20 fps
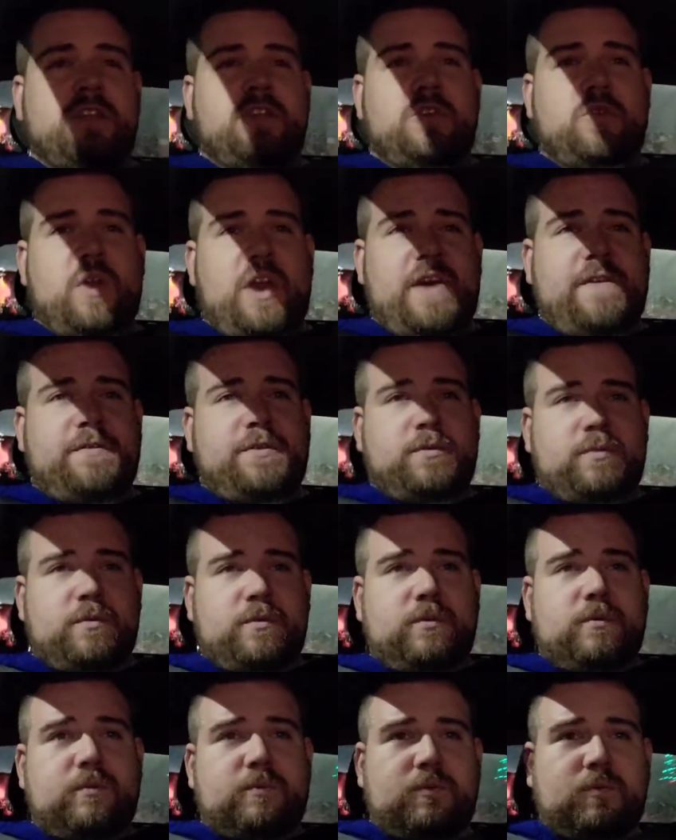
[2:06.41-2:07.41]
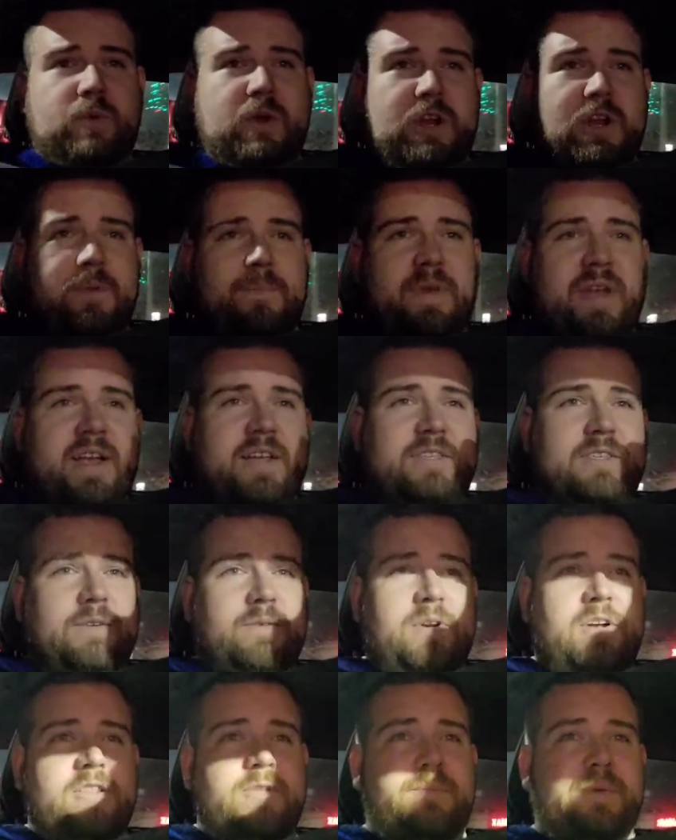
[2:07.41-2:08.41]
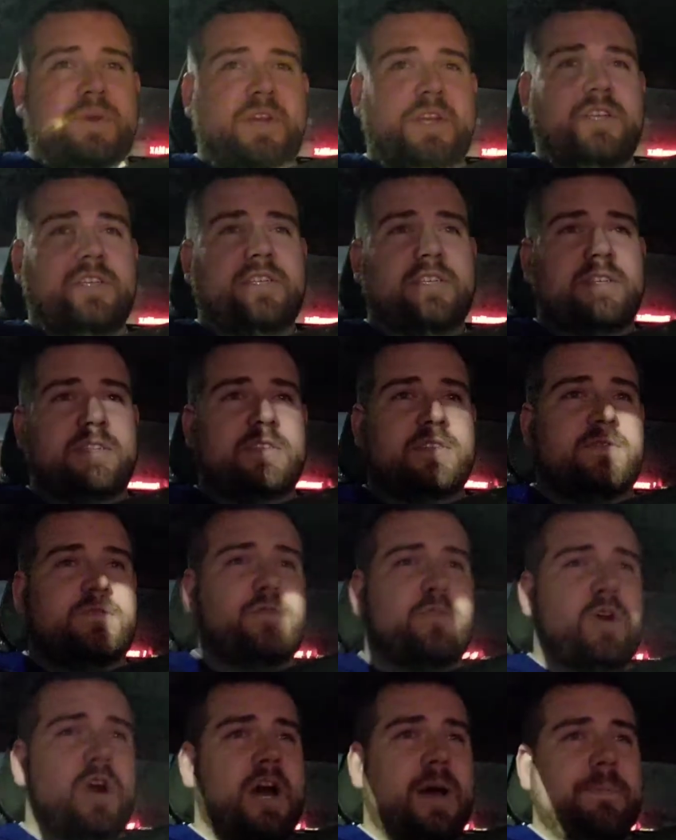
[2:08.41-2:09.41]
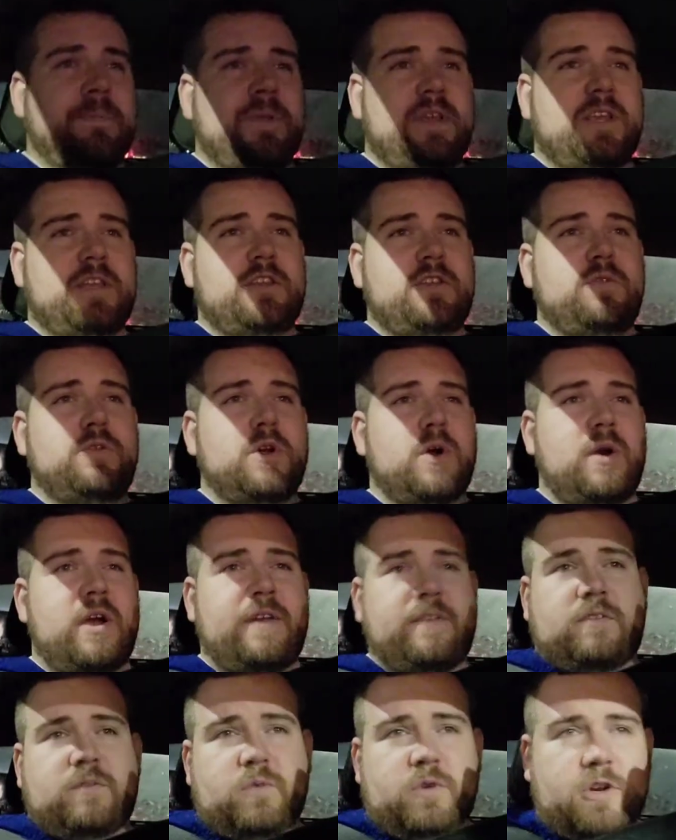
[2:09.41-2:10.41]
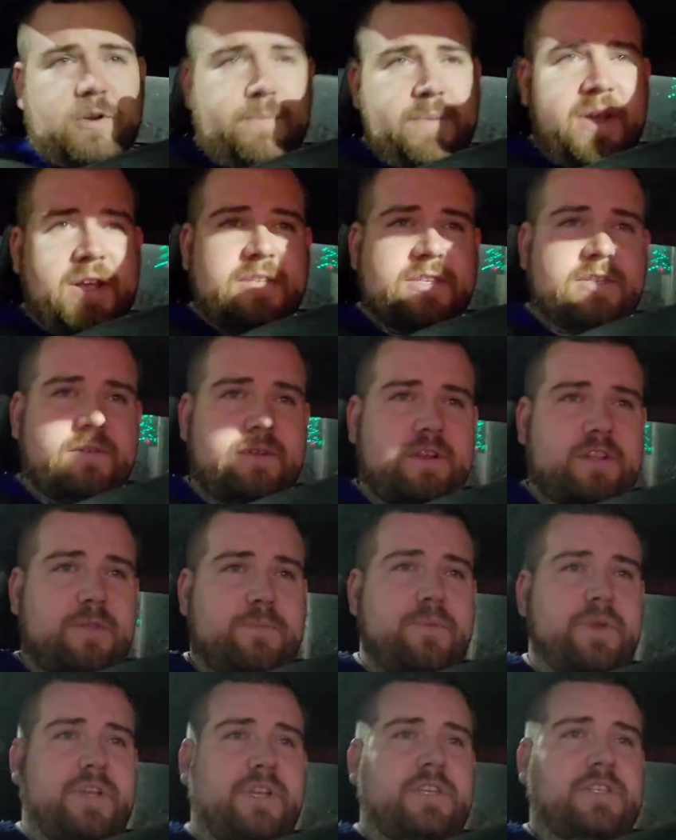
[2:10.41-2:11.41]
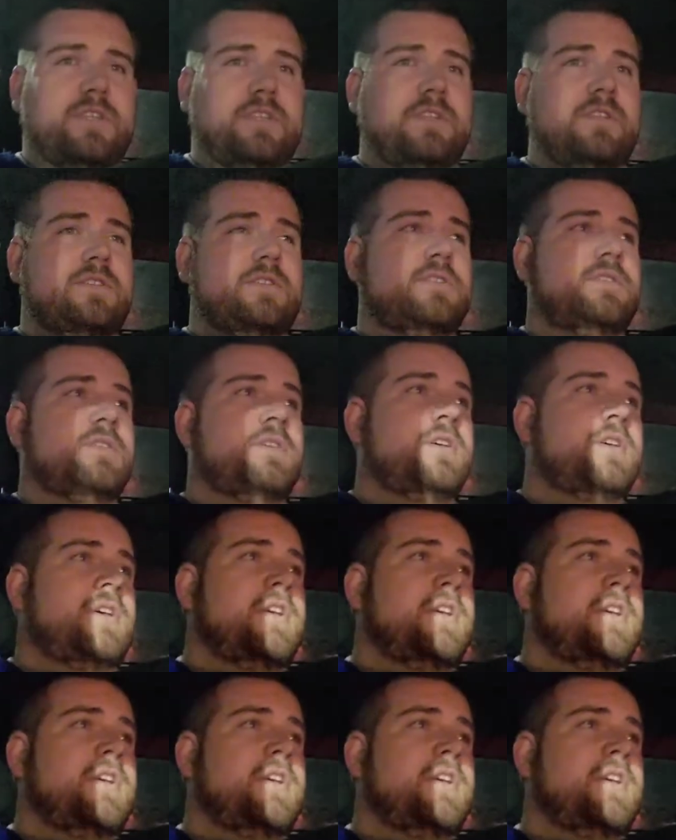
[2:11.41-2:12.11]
You have to wear a mask around the patients. If you opt in, you don't have to wear a mask around the patients.